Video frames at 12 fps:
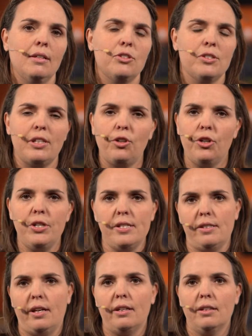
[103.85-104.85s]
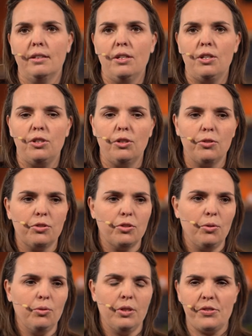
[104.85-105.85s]
Just like Ernie said, you know,
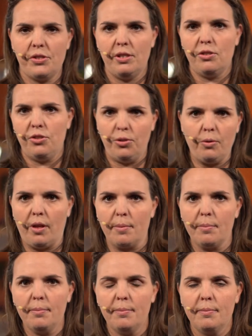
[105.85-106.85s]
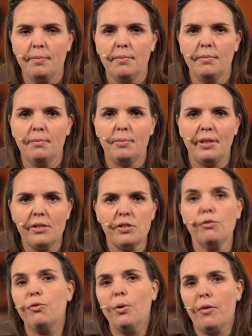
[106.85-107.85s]
don't listen to them, but listen
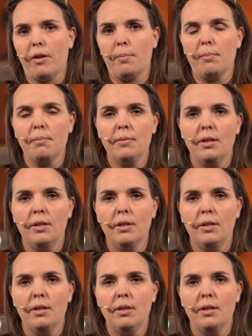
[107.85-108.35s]
for them.